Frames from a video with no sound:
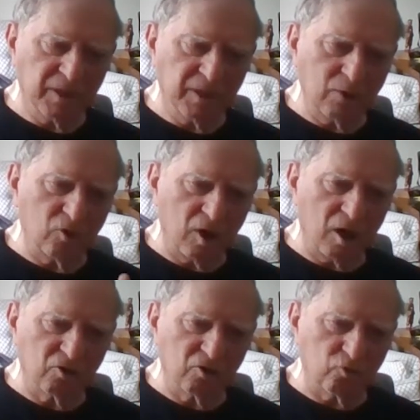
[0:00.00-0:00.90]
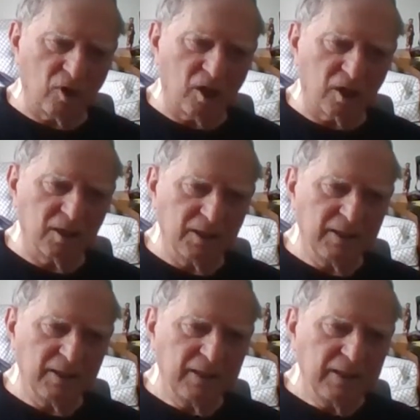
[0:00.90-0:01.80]
that were hard as rock.
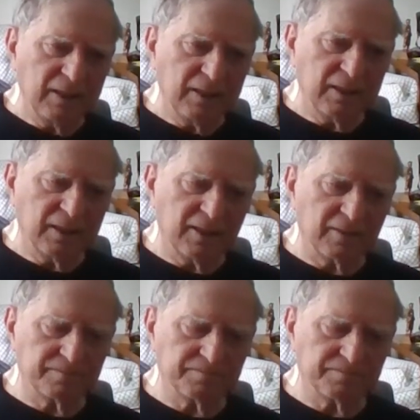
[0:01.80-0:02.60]
Uh,